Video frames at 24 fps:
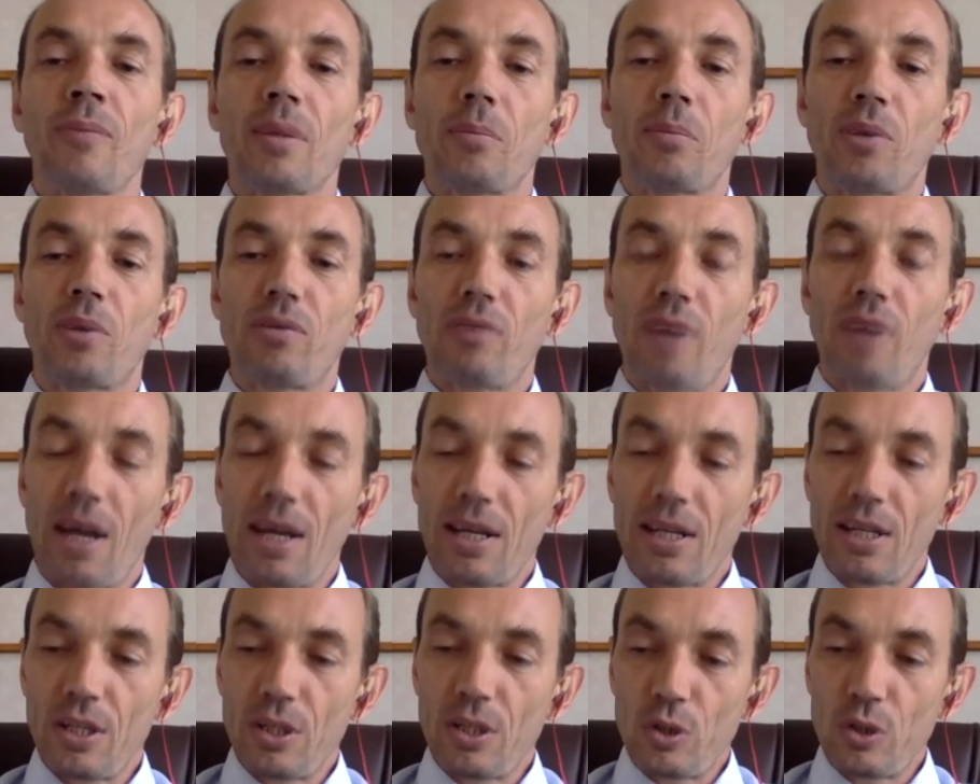
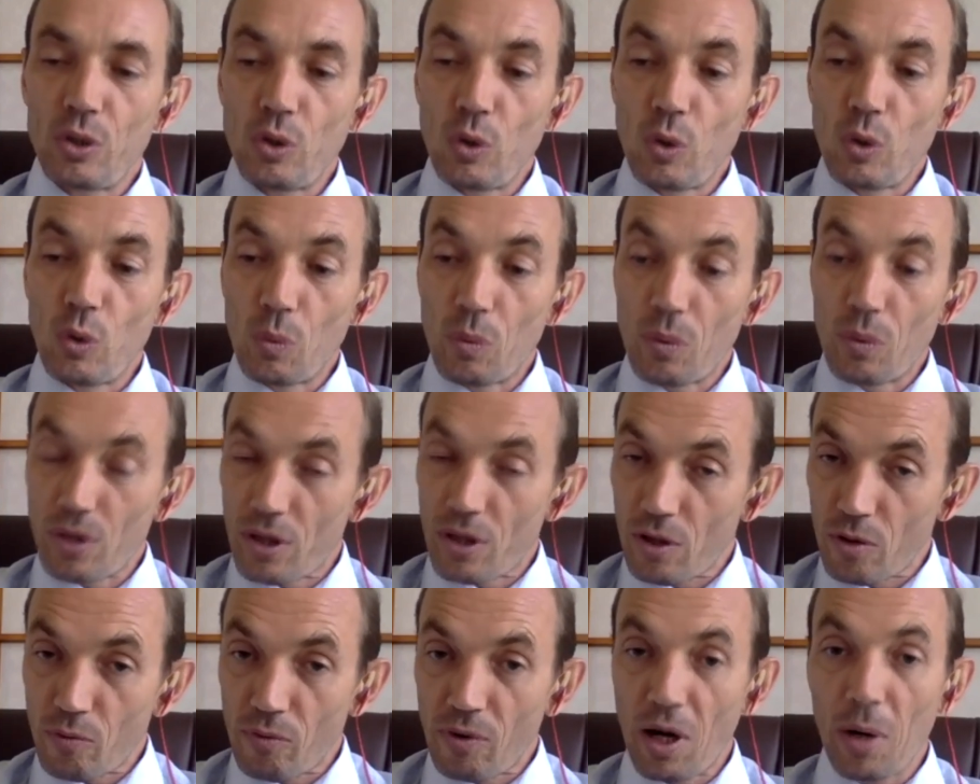providing you with
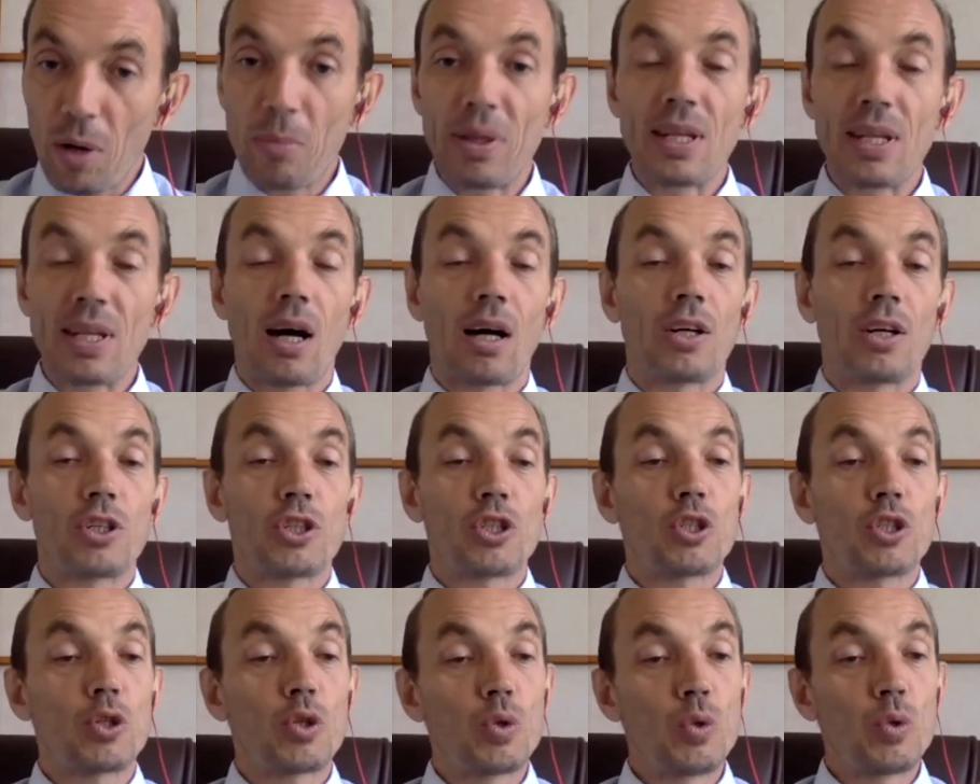the
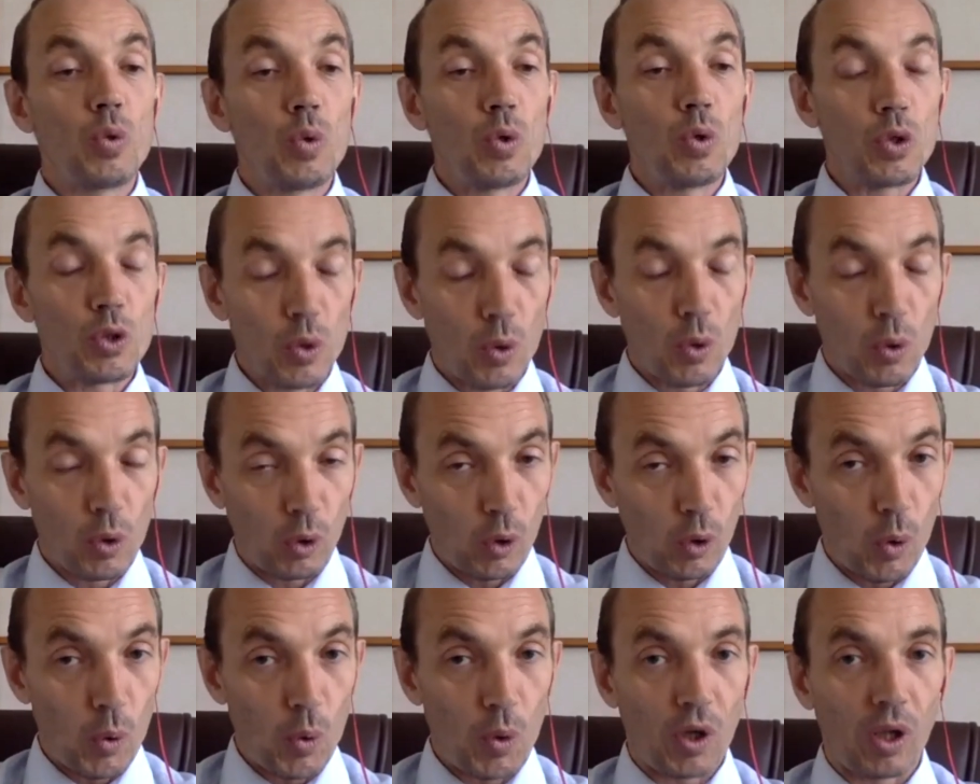webinars to your
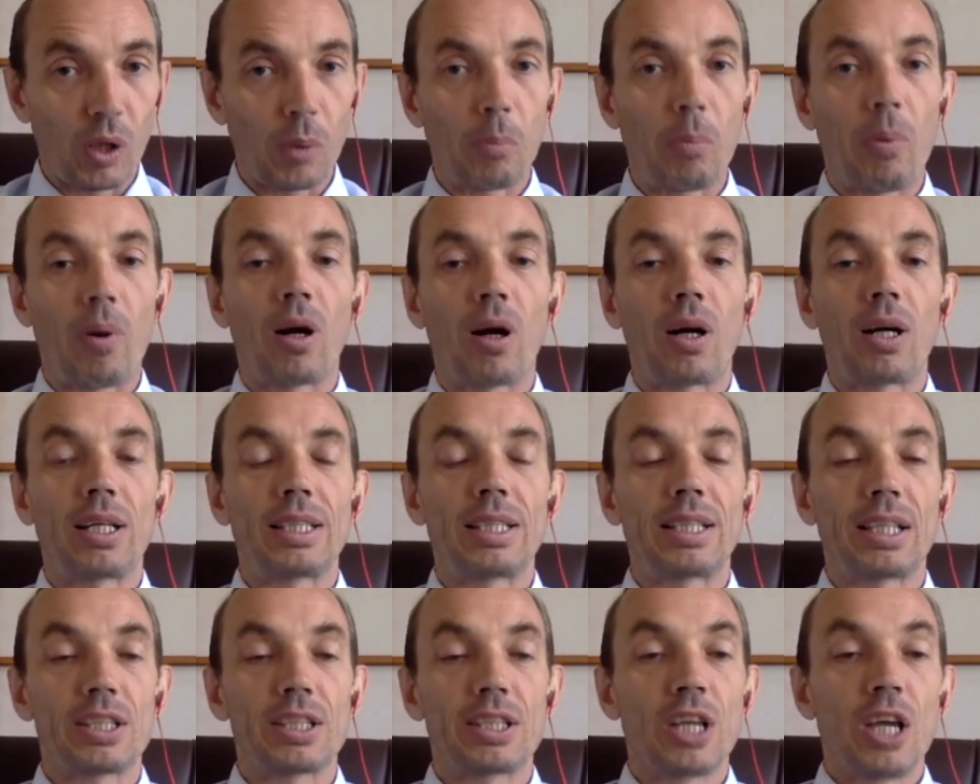local
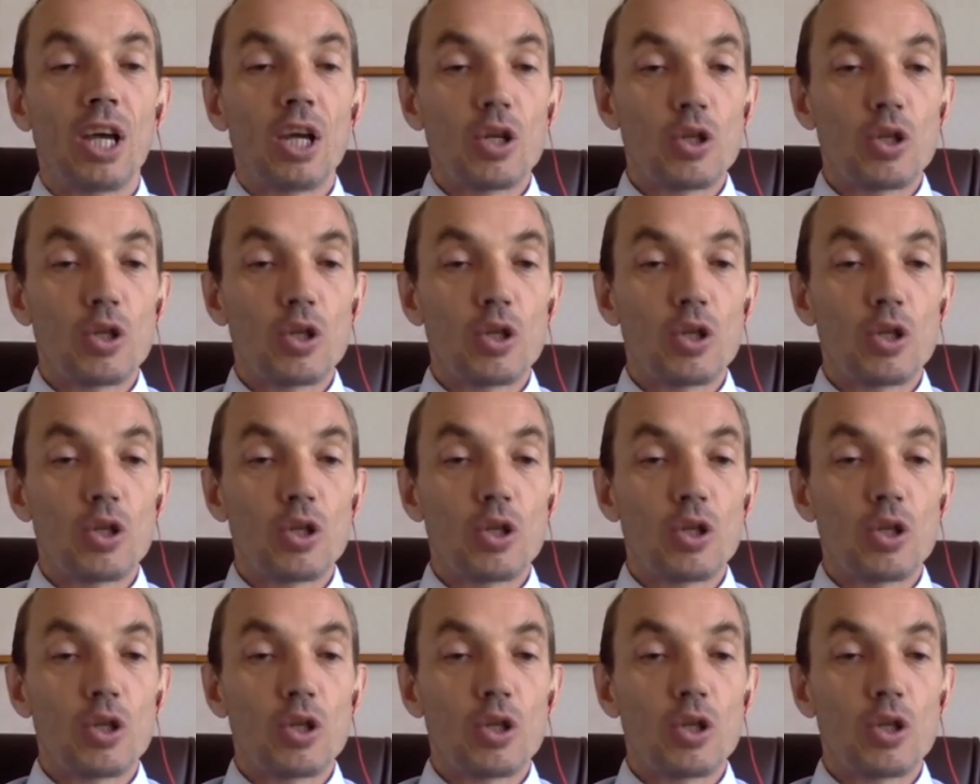partners,